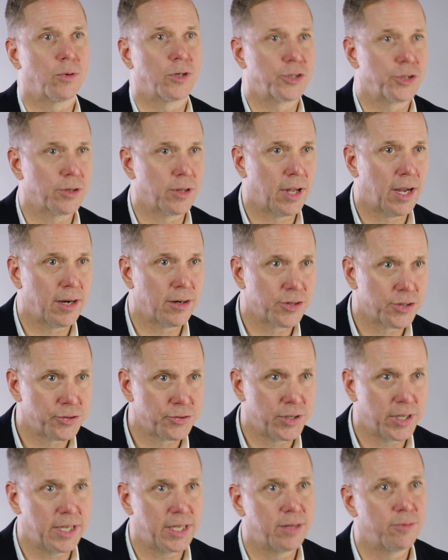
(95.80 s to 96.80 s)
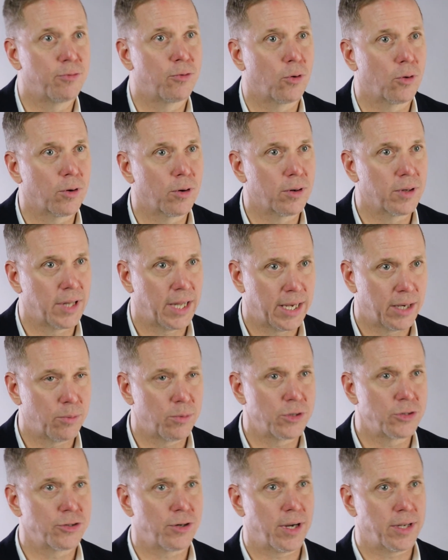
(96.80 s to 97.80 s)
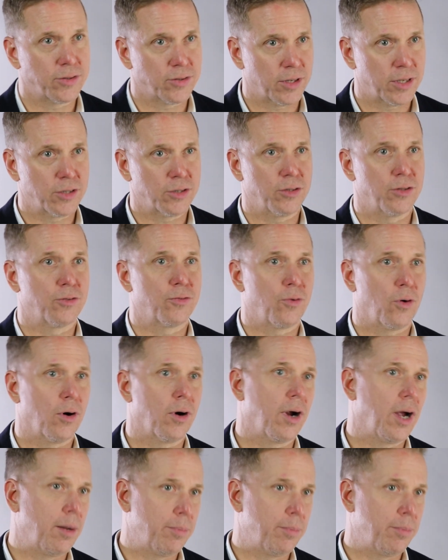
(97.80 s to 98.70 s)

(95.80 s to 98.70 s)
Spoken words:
what's your largest need for language translations for our